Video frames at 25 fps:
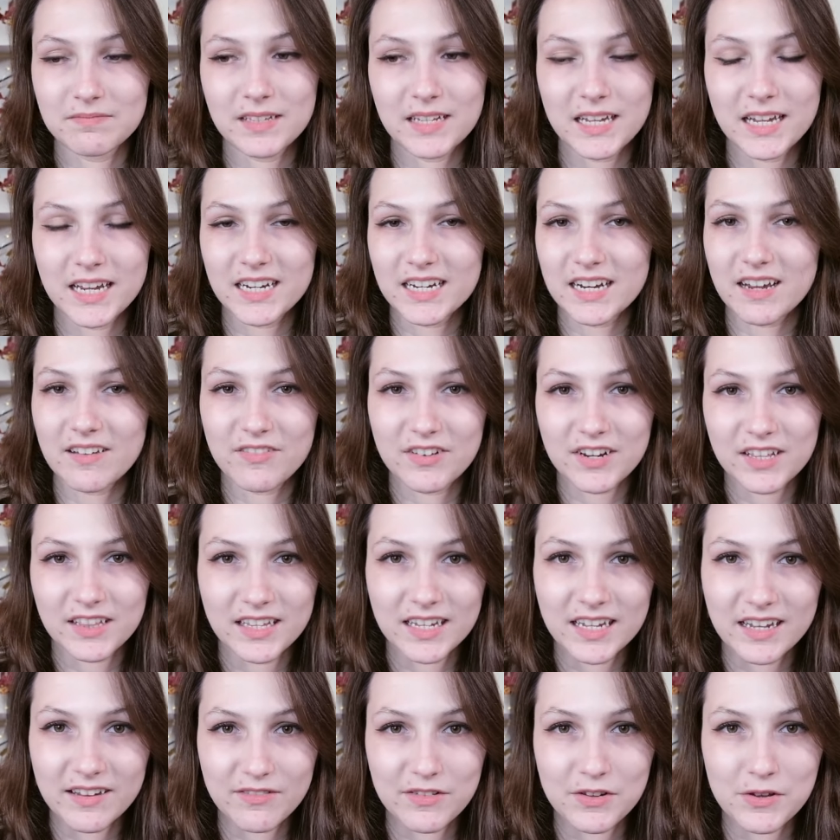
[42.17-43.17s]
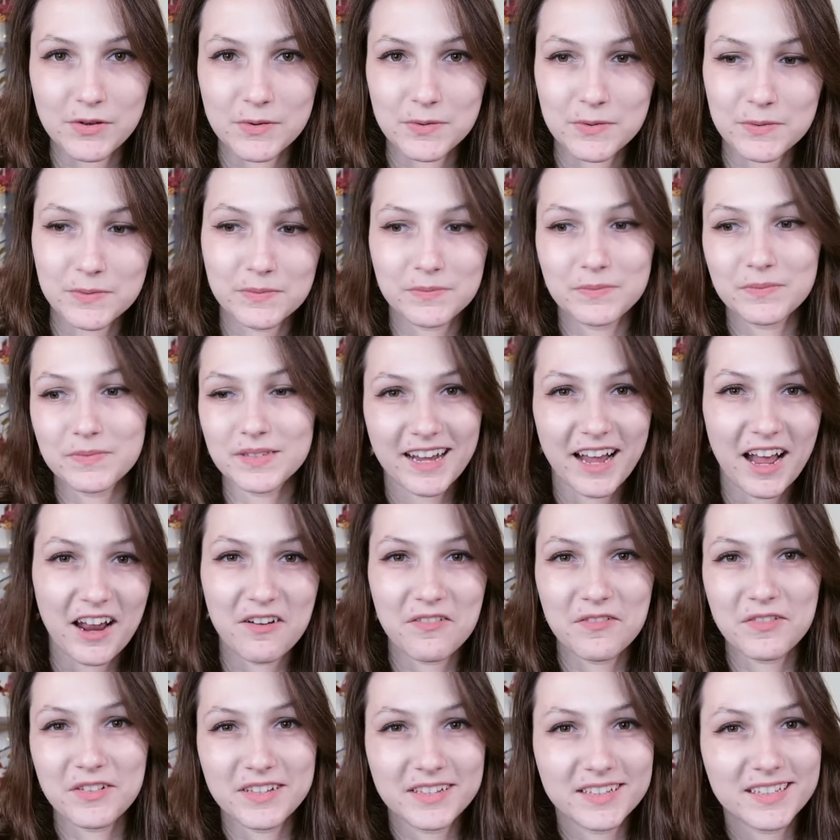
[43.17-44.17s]
It can definitely give you kind
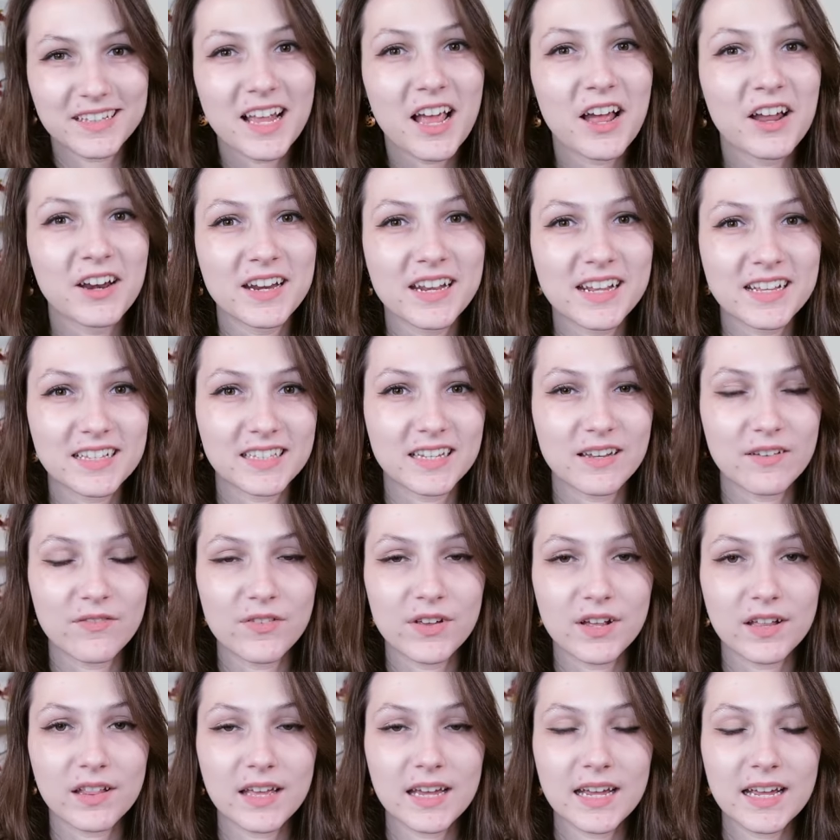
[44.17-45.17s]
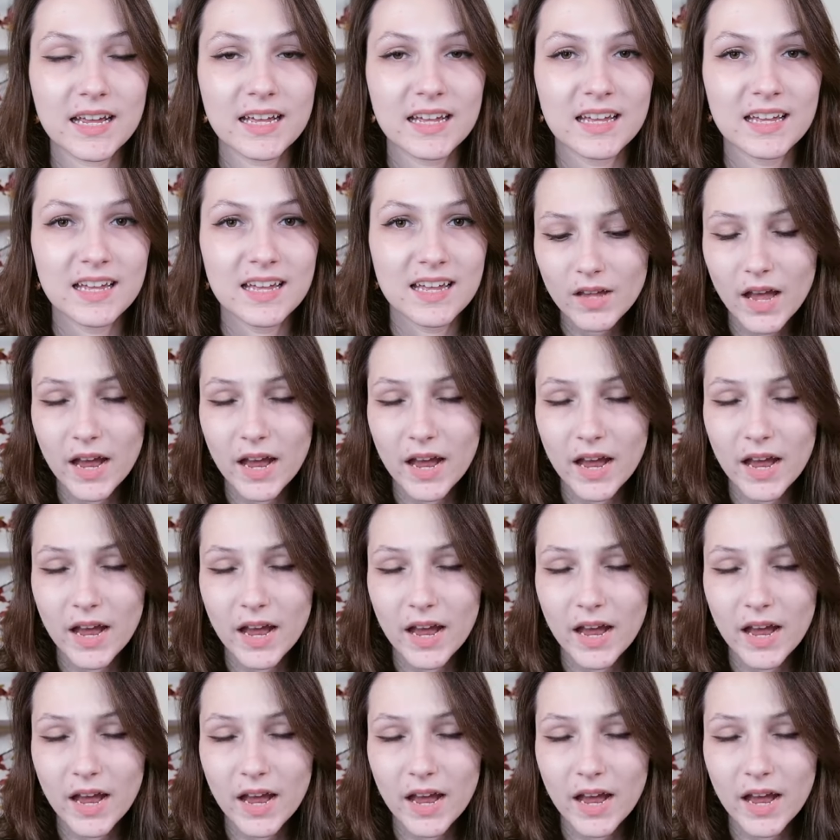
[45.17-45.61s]
of an uneasy feeling.